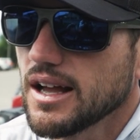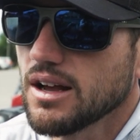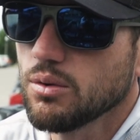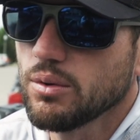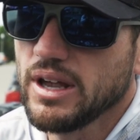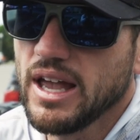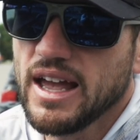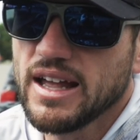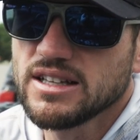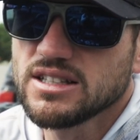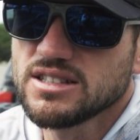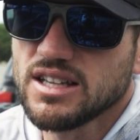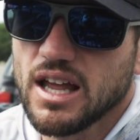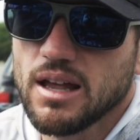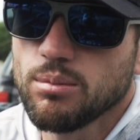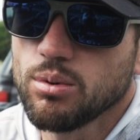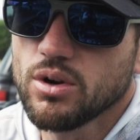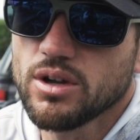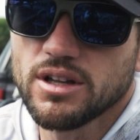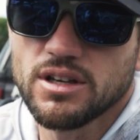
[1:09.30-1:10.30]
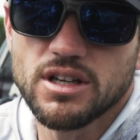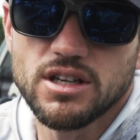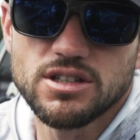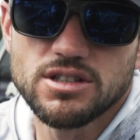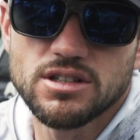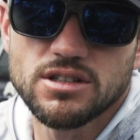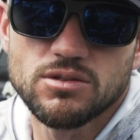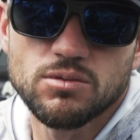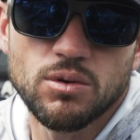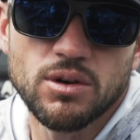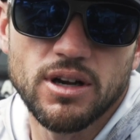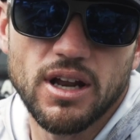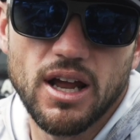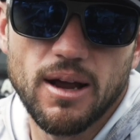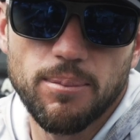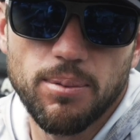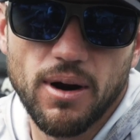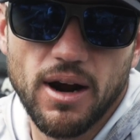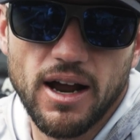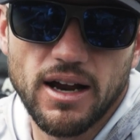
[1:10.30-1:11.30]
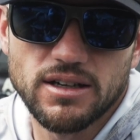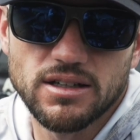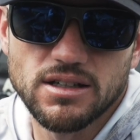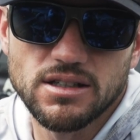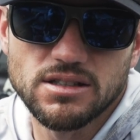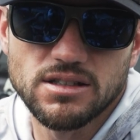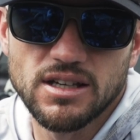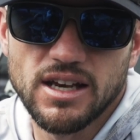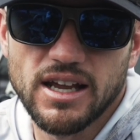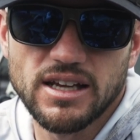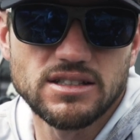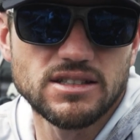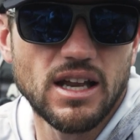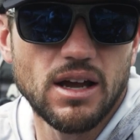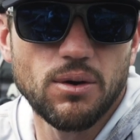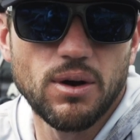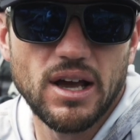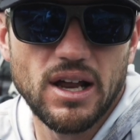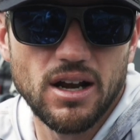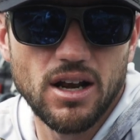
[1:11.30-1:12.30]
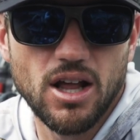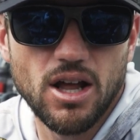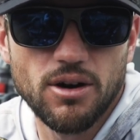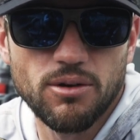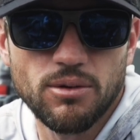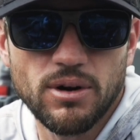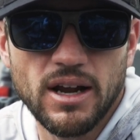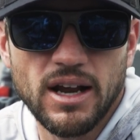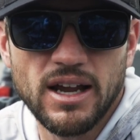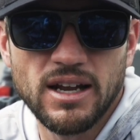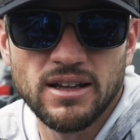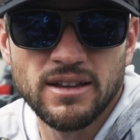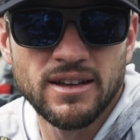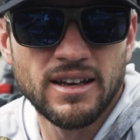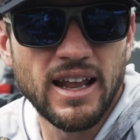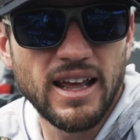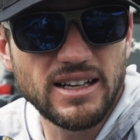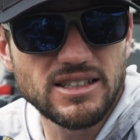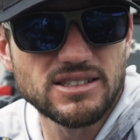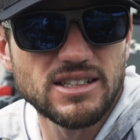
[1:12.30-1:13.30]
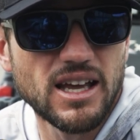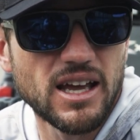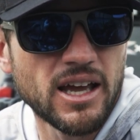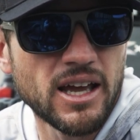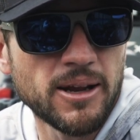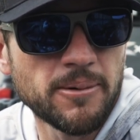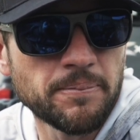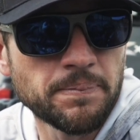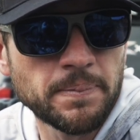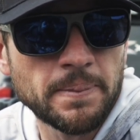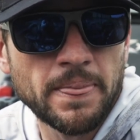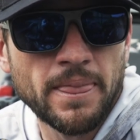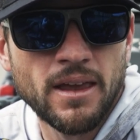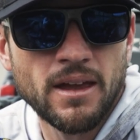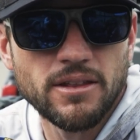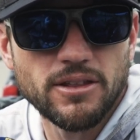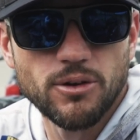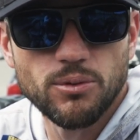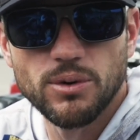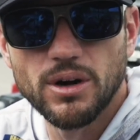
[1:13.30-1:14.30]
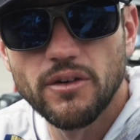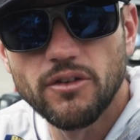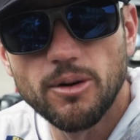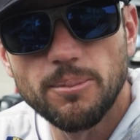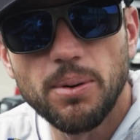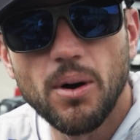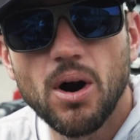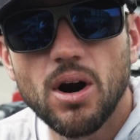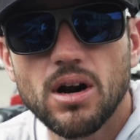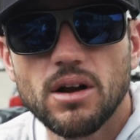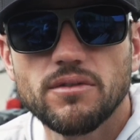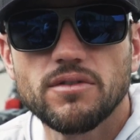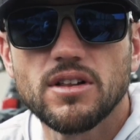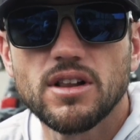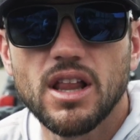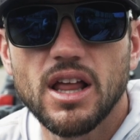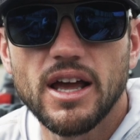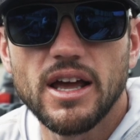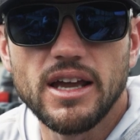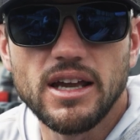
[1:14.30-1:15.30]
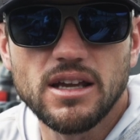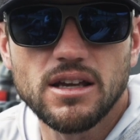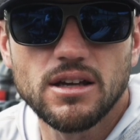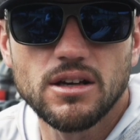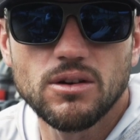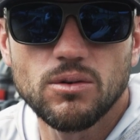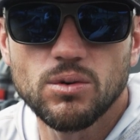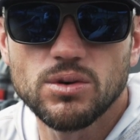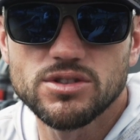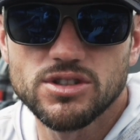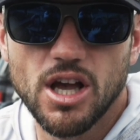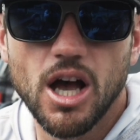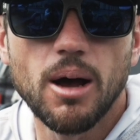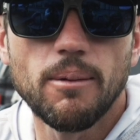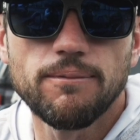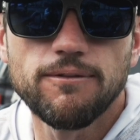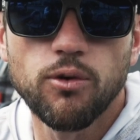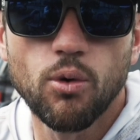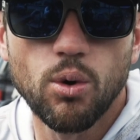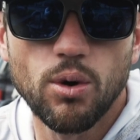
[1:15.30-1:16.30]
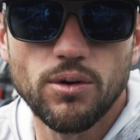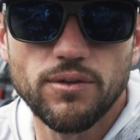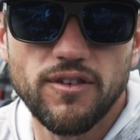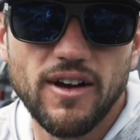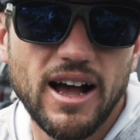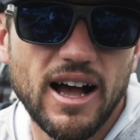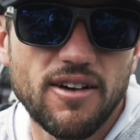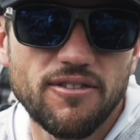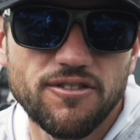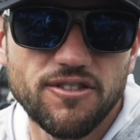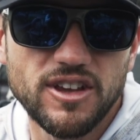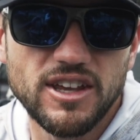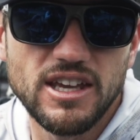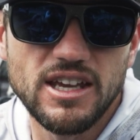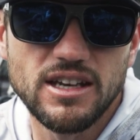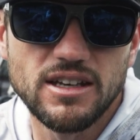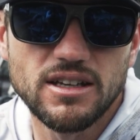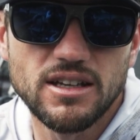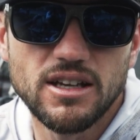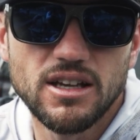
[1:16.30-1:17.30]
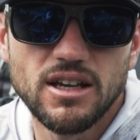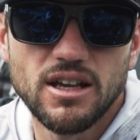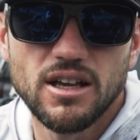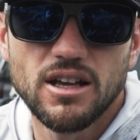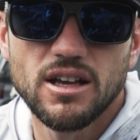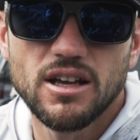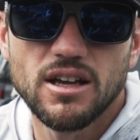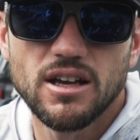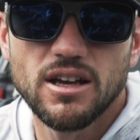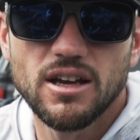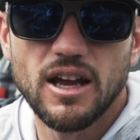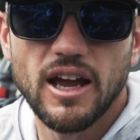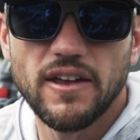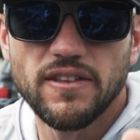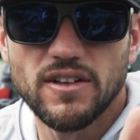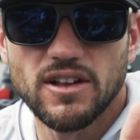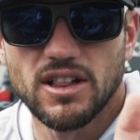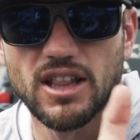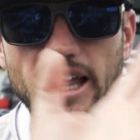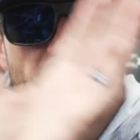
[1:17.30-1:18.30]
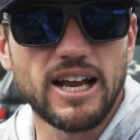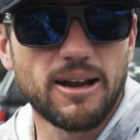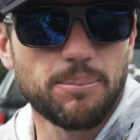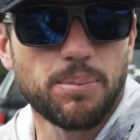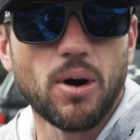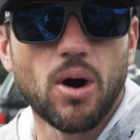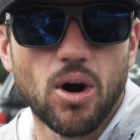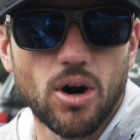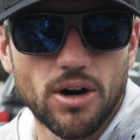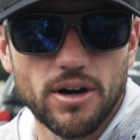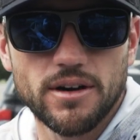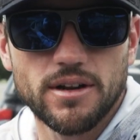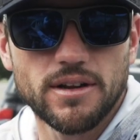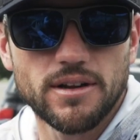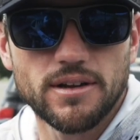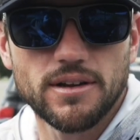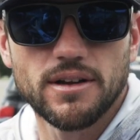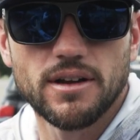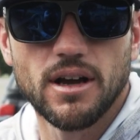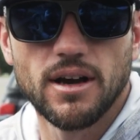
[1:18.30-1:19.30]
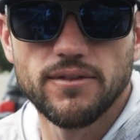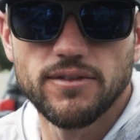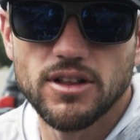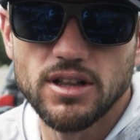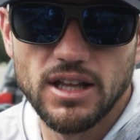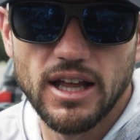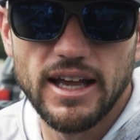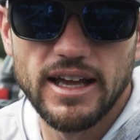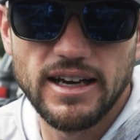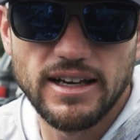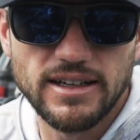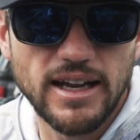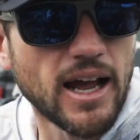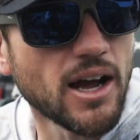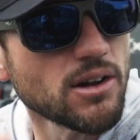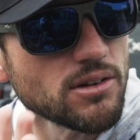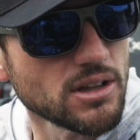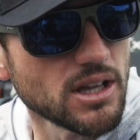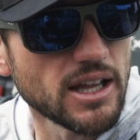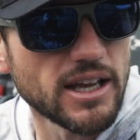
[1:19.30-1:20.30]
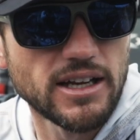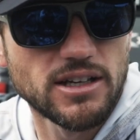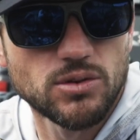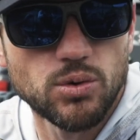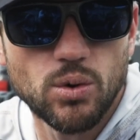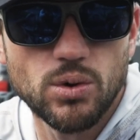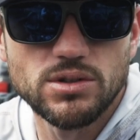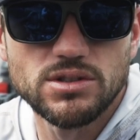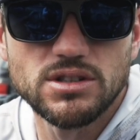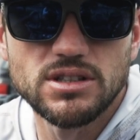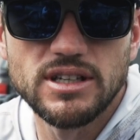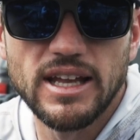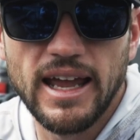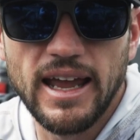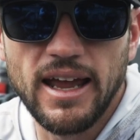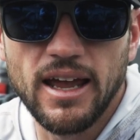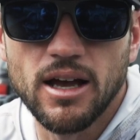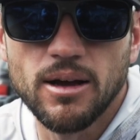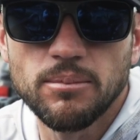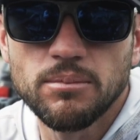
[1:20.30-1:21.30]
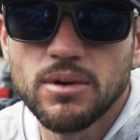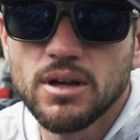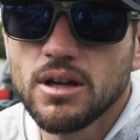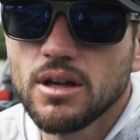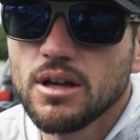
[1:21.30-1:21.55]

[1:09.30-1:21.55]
We had stable conditions one day of practice. Next day we had a lot of rain. The next day, the river part of the lake was up 4 or 5 feet, and the lake part of the lake, down lake towards the dam,